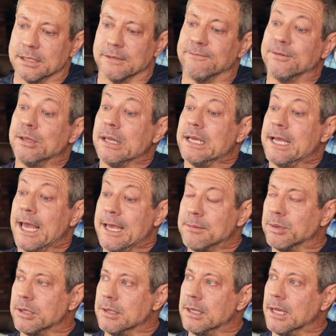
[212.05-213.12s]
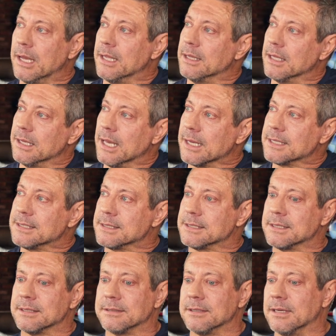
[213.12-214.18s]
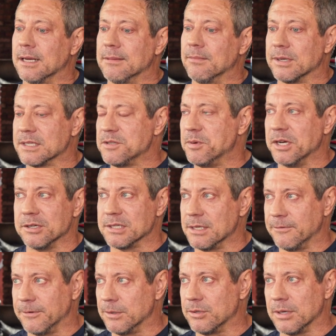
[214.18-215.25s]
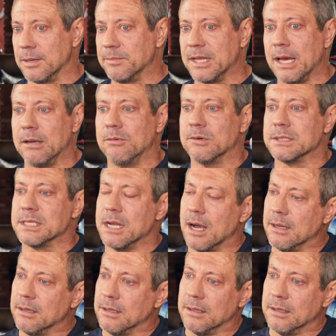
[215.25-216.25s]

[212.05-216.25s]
fully able, and the next I'm experiencing foot drop. That was not,